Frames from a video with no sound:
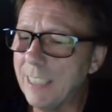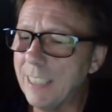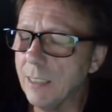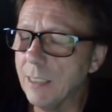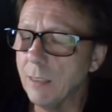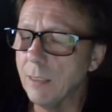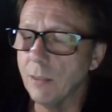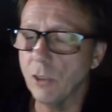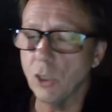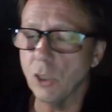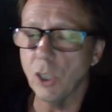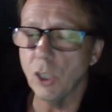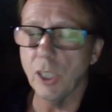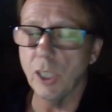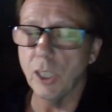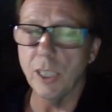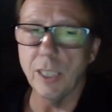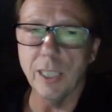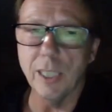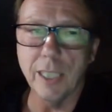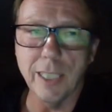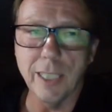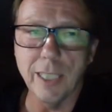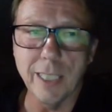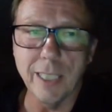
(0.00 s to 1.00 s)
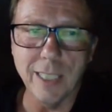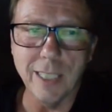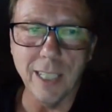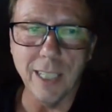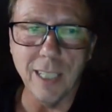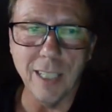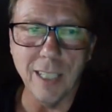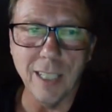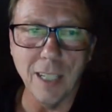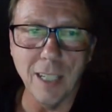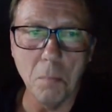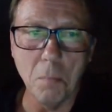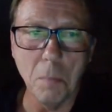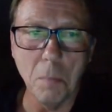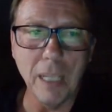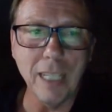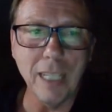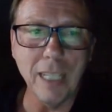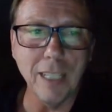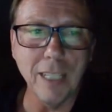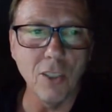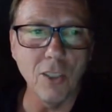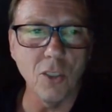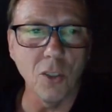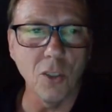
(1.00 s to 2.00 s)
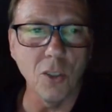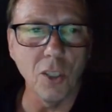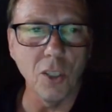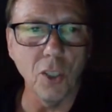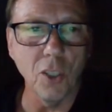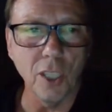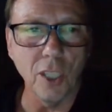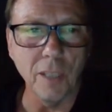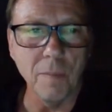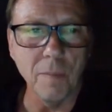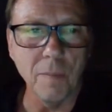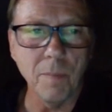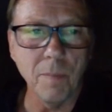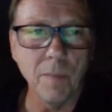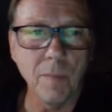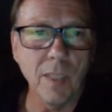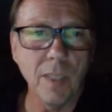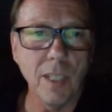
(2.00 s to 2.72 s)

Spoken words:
Sorry, he didn't make it, sort of thing.